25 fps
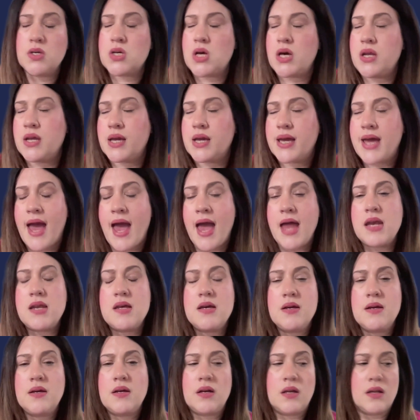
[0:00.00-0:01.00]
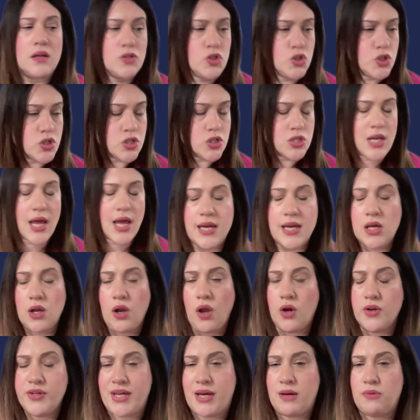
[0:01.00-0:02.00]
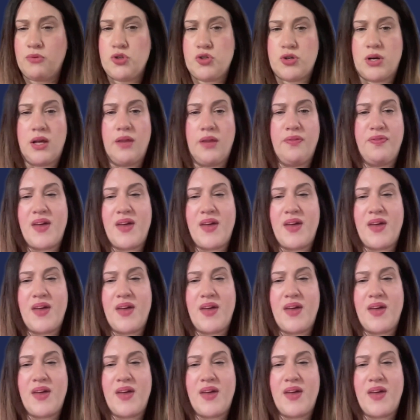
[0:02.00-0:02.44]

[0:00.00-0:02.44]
And again, just your lockdown drill,